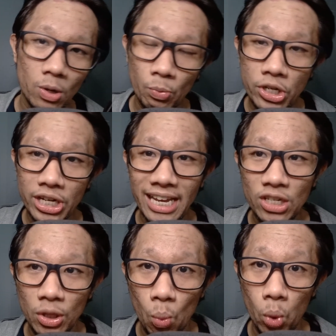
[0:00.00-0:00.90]
which
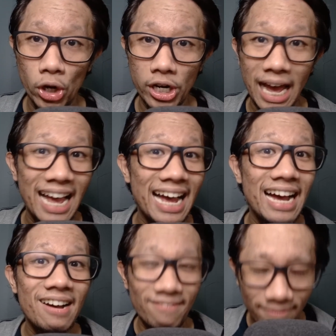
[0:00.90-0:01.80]
is the word
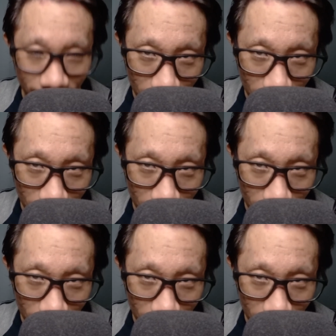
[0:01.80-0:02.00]
of.